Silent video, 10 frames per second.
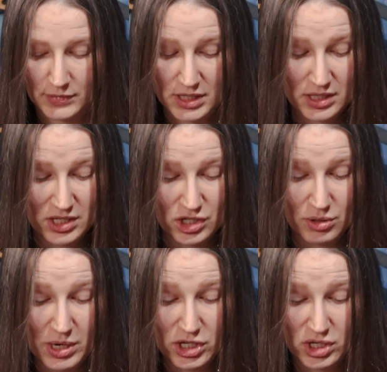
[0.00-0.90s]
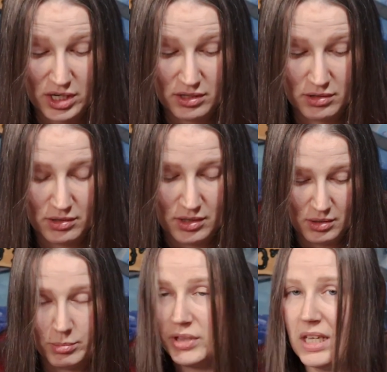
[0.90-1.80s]
to the situation,
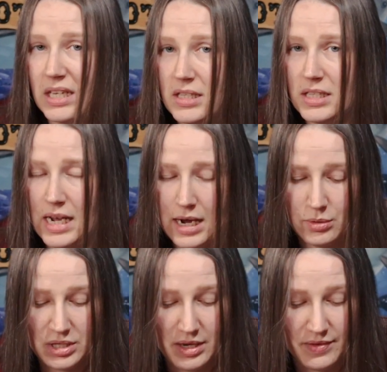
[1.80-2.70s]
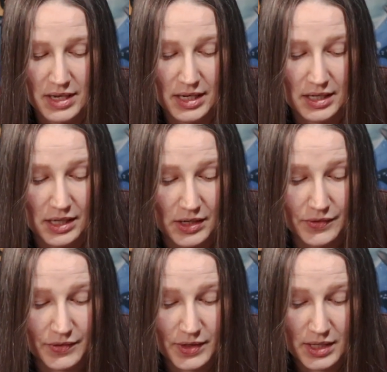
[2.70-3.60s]
but the ins and outs of it
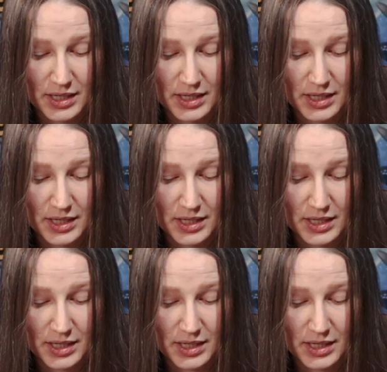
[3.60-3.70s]
enough